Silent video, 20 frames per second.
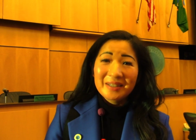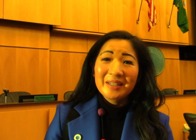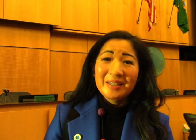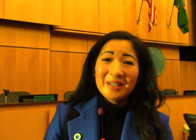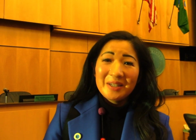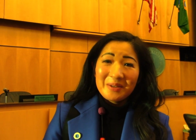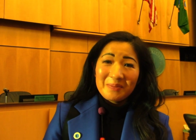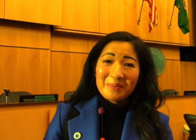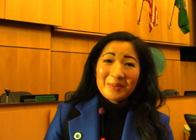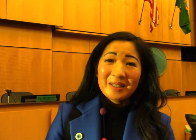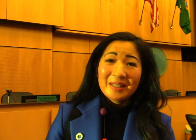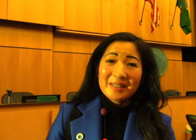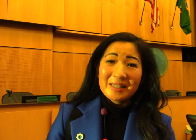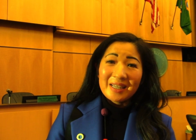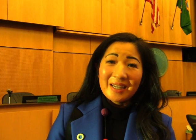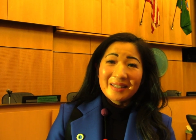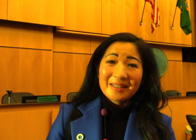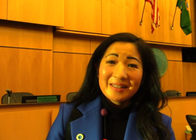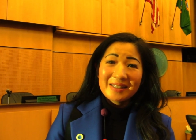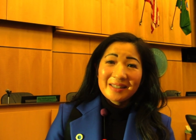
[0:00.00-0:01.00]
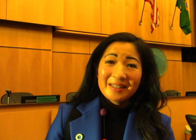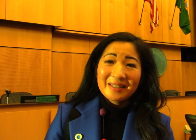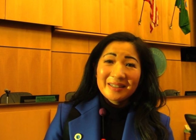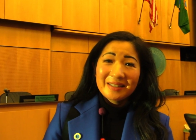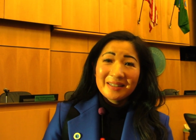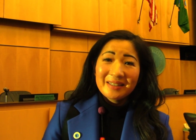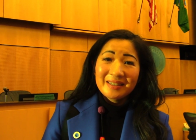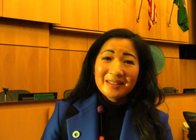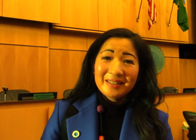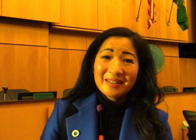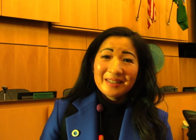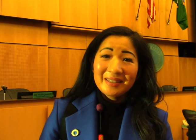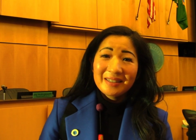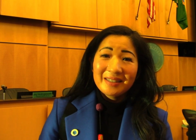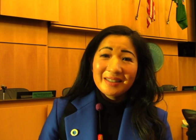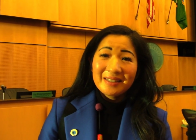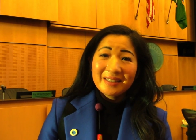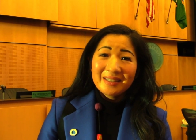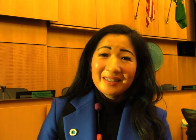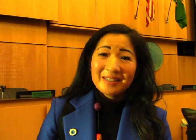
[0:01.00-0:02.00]
Do you have a favorite ballet that
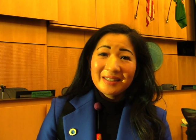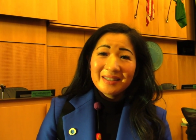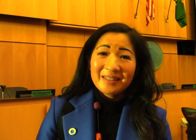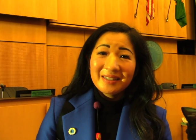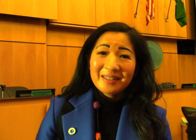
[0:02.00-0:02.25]
you like?